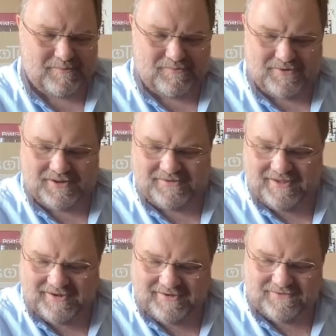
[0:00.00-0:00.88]

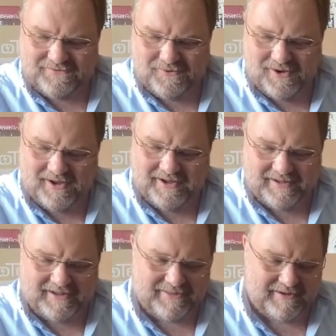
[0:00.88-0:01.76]
pronunciations for.
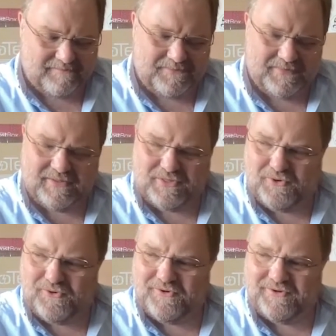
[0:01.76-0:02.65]
I think
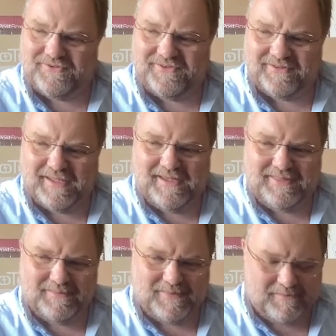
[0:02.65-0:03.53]
Thorens,
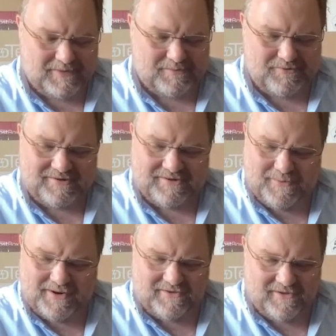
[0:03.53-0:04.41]
the British
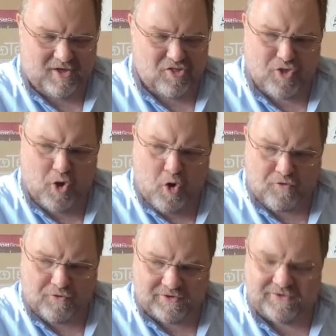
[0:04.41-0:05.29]
one is like
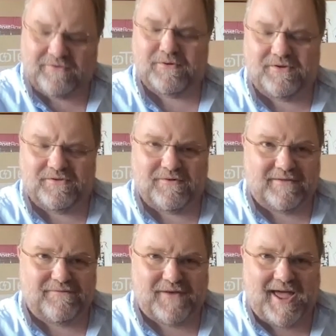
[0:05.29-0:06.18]
Thorens, which is really
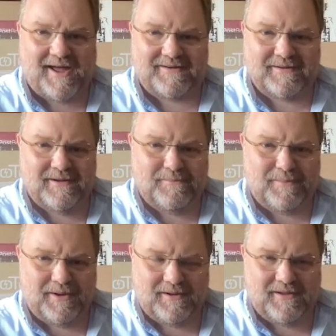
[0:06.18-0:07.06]
flat,
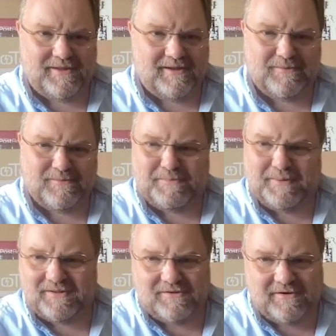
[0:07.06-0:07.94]
but I think you
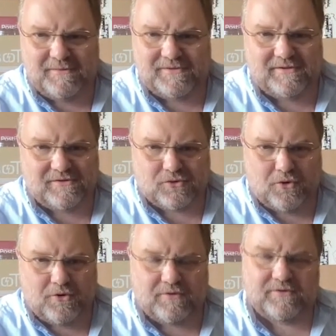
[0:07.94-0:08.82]
speak to Germans, it's
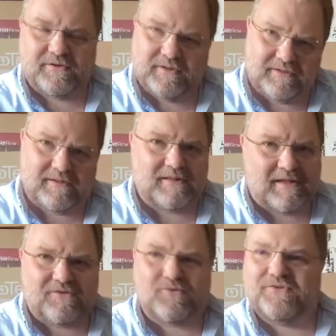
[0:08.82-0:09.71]
Thorens, and
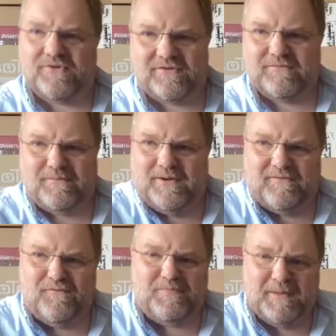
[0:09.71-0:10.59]
there's all sorts of ways.
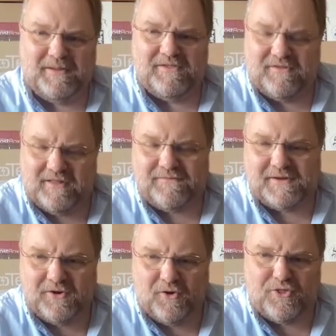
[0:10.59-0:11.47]
It's definitely not